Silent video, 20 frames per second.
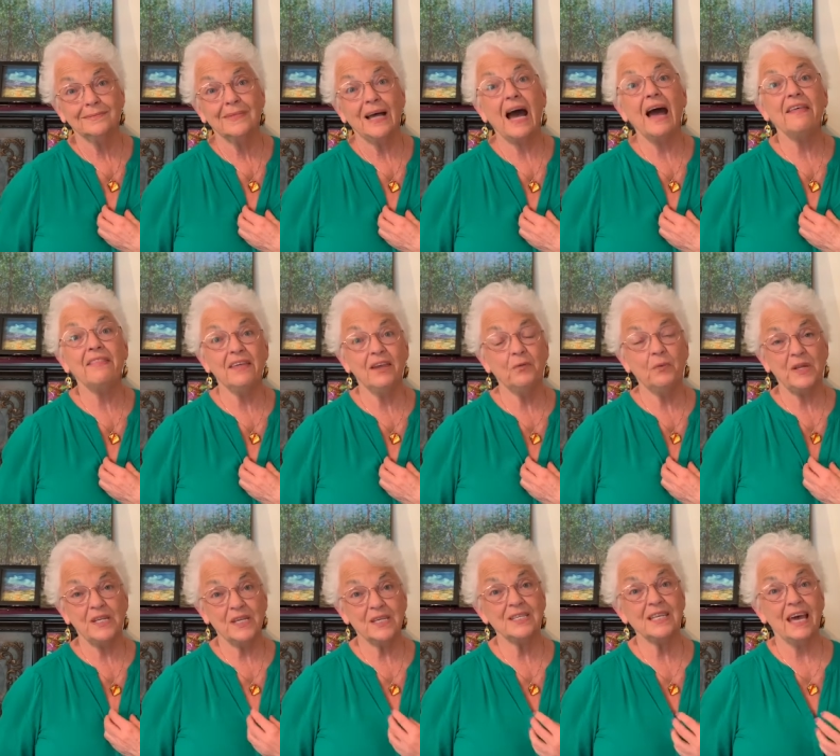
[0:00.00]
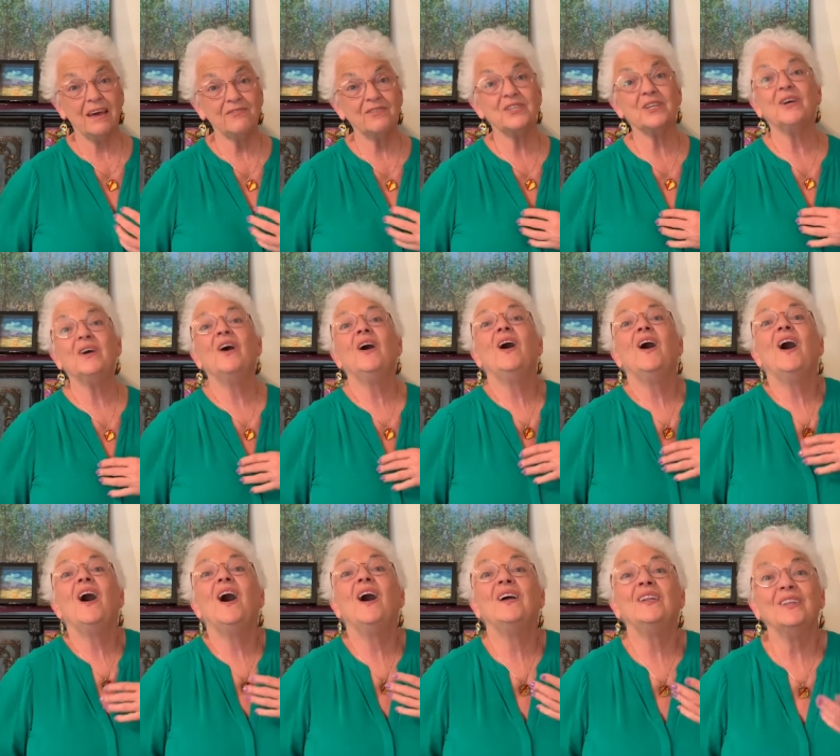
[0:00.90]
I think we just have to
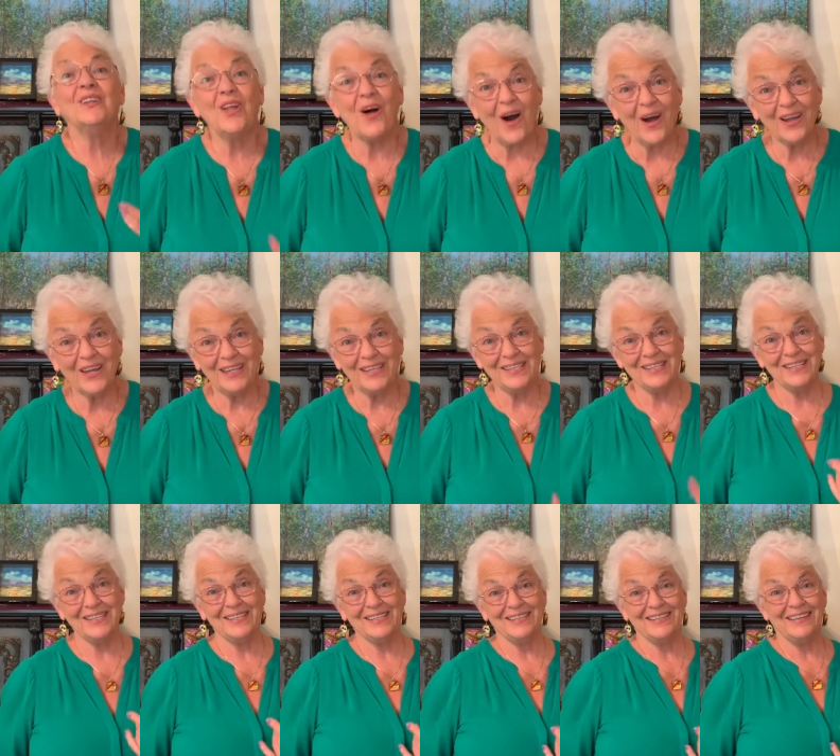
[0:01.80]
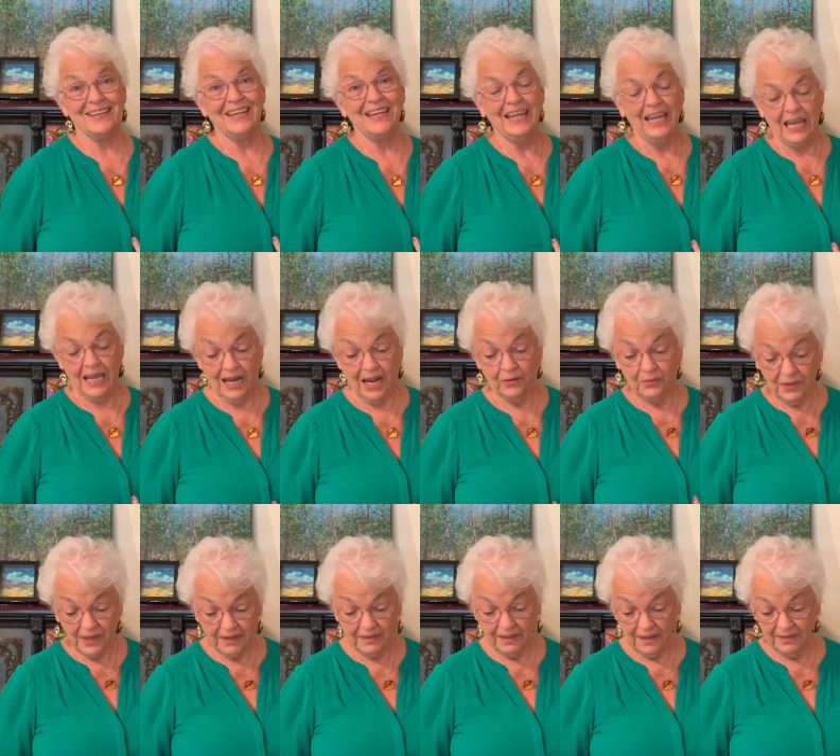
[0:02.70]
unlock it. And I
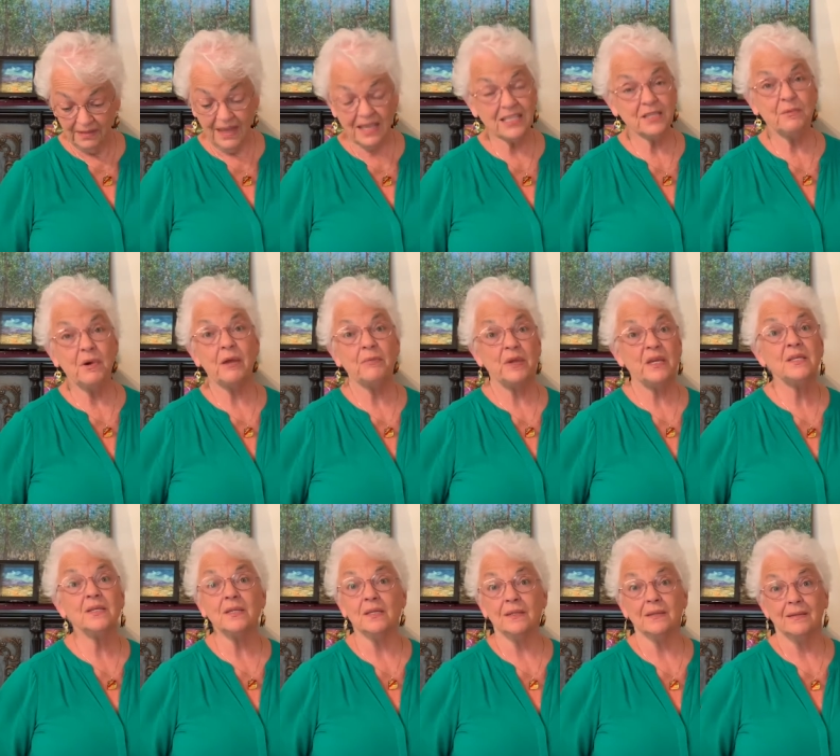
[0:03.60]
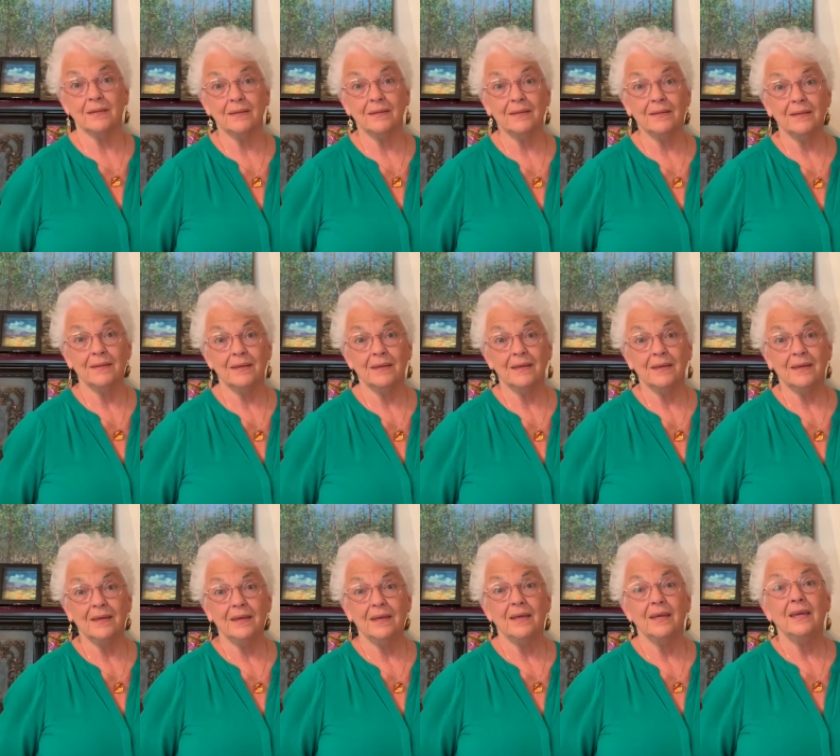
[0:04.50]
really think that's my mission,
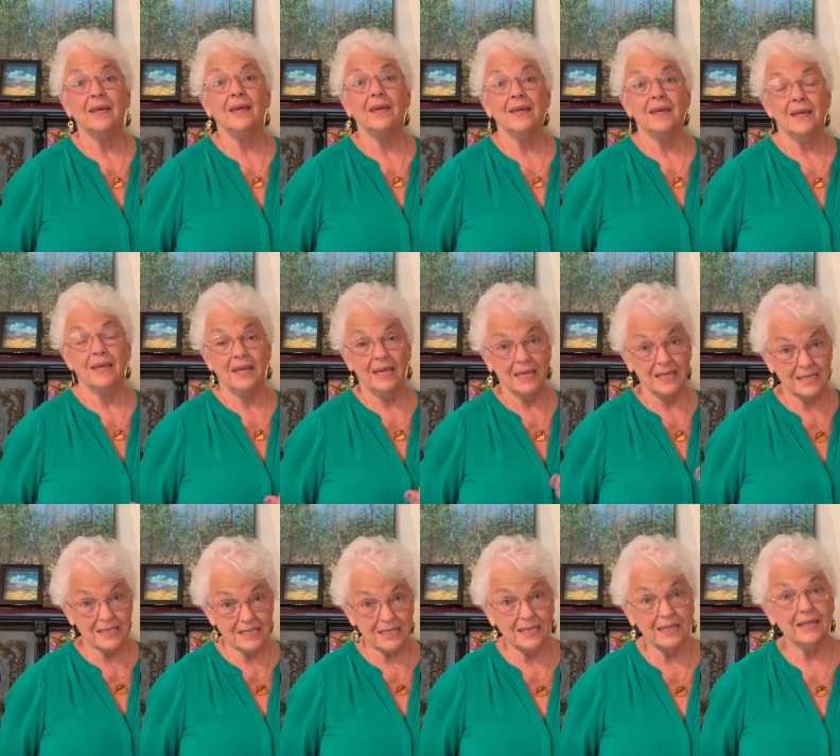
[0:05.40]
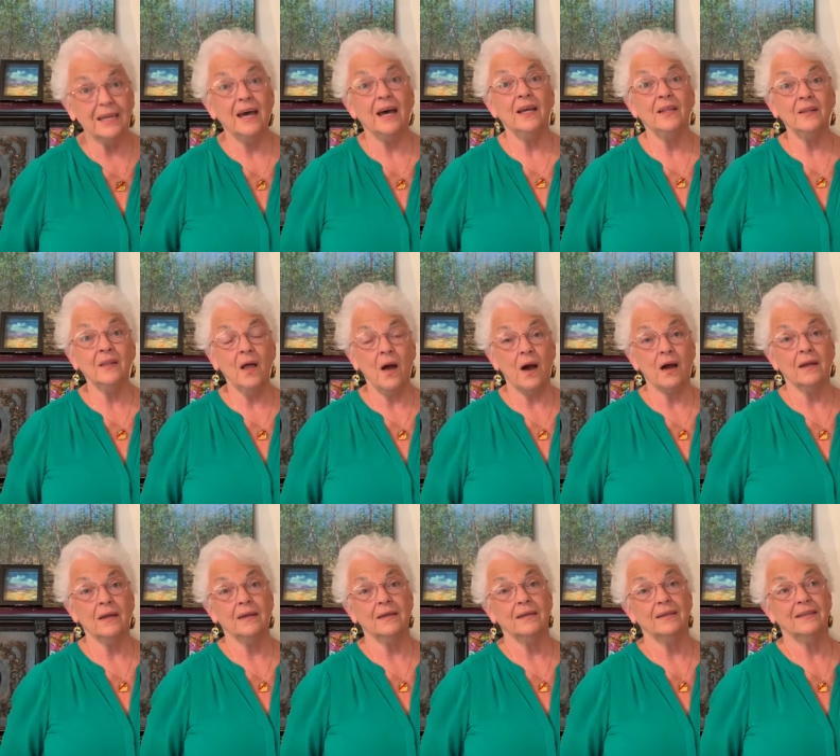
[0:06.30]
is to unlock
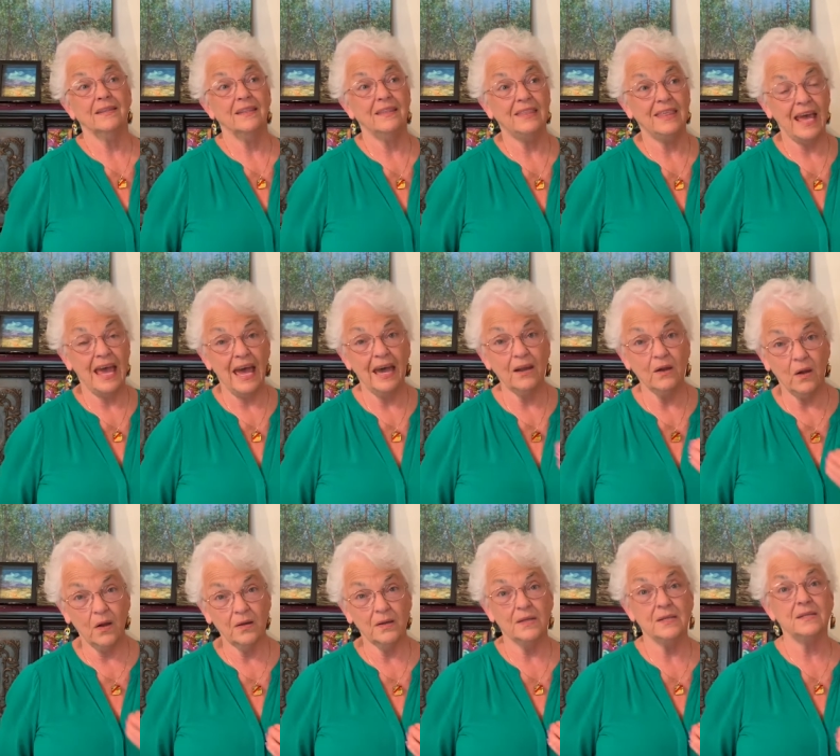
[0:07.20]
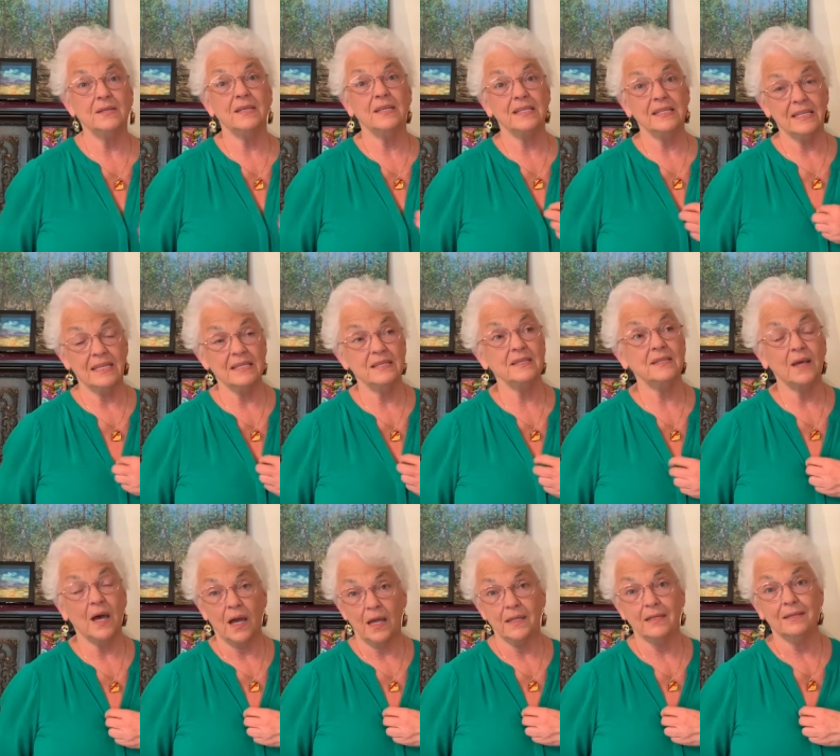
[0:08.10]
that artist that's
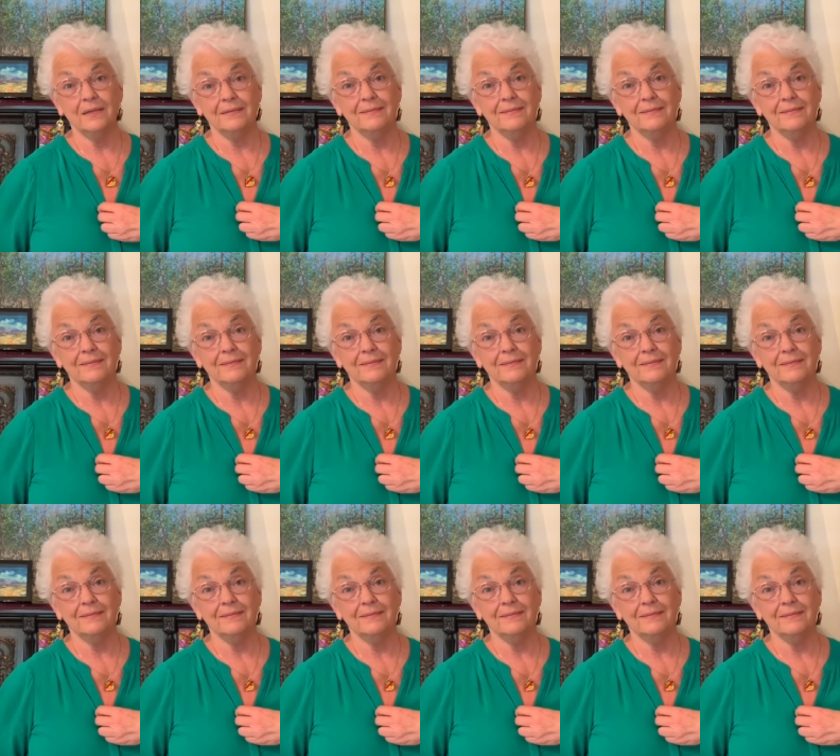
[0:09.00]
inside.